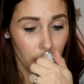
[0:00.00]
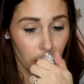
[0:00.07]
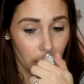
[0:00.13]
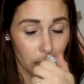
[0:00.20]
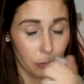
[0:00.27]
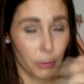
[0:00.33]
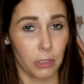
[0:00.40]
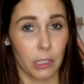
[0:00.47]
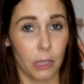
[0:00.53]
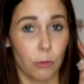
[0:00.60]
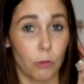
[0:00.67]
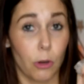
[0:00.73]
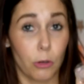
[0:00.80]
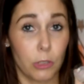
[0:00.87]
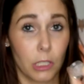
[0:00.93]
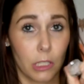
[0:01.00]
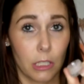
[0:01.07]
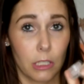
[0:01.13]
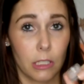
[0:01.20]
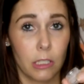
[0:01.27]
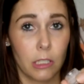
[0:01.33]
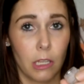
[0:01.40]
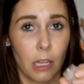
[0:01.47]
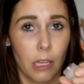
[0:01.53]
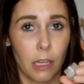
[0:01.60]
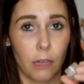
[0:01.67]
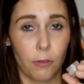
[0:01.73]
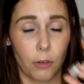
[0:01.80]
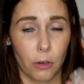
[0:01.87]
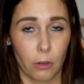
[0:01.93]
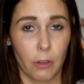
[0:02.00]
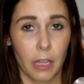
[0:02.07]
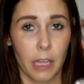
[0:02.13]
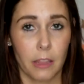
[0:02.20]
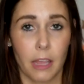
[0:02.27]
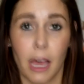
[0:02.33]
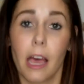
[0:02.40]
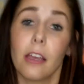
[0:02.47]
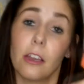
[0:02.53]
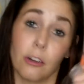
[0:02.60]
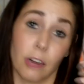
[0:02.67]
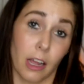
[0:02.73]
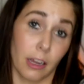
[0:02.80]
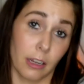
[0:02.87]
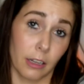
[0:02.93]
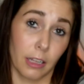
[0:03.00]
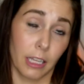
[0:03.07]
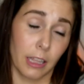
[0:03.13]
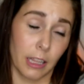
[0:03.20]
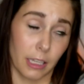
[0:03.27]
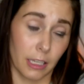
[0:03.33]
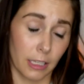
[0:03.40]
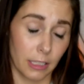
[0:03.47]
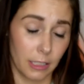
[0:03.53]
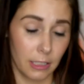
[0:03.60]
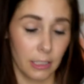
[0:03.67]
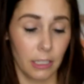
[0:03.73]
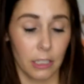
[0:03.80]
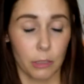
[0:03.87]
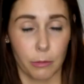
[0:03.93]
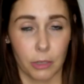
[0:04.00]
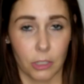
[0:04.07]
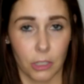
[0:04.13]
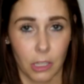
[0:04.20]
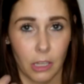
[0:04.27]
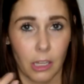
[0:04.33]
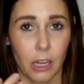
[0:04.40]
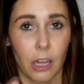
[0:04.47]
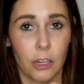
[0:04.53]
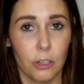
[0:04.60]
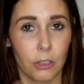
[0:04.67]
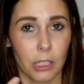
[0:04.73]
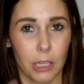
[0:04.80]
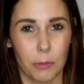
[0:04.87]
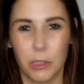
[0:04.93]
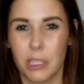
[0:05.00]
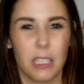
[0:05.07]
It smells like roses. If you don't like that, you're not gonna like this, especially like on your lips.